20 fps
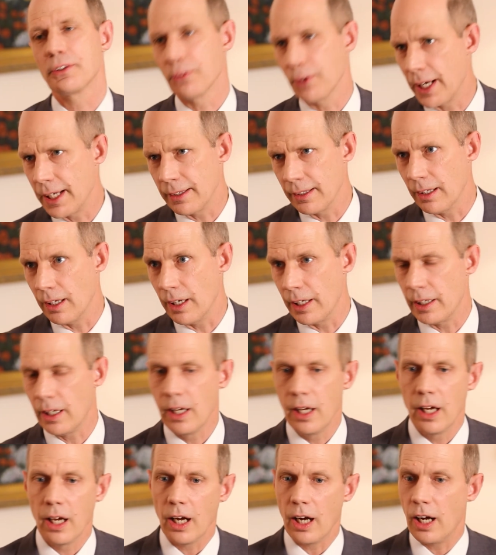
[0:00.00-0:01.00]
great line.
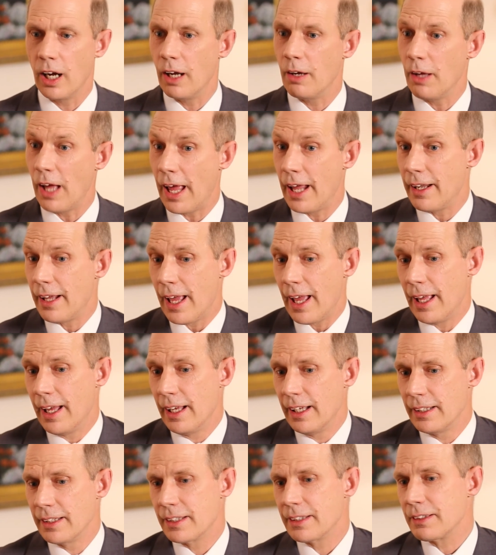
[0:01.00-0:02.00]

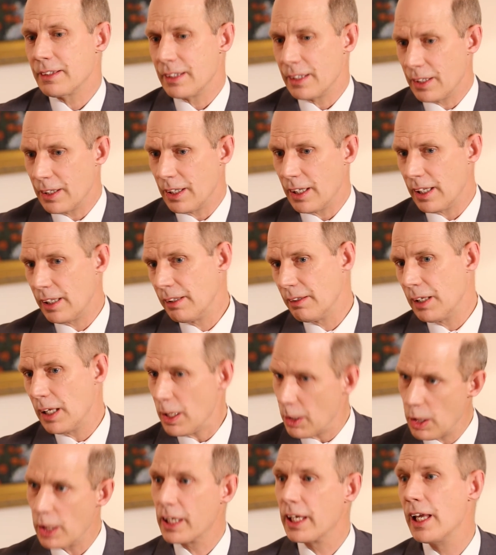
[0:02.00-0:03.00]
And
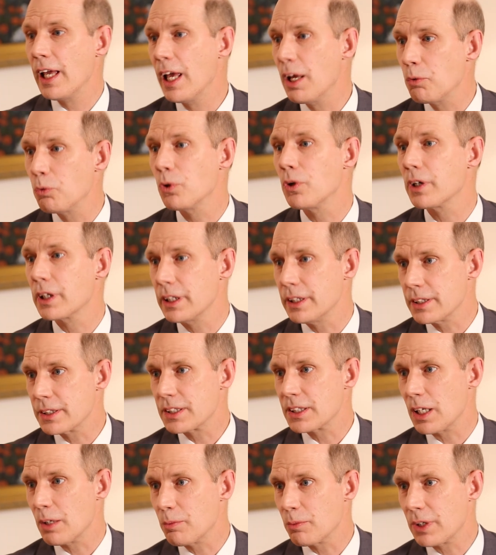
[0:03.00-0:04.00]
it can work in
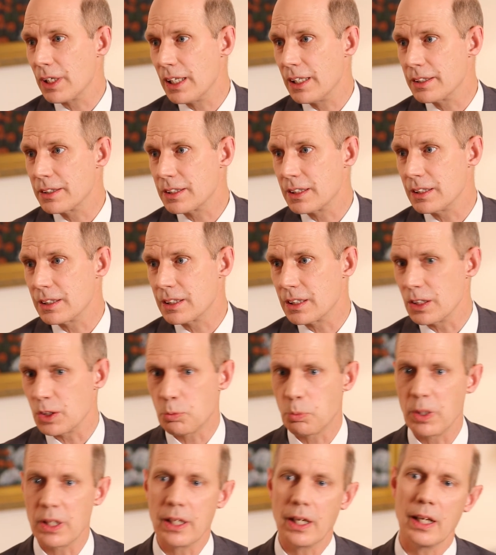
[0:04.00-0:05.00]
some instances,
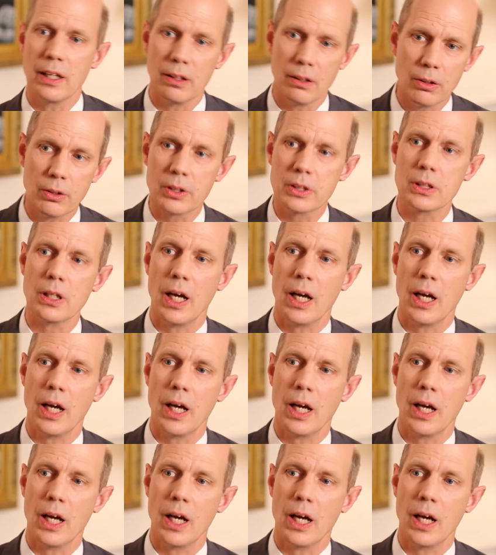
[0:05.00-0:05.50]
but it looks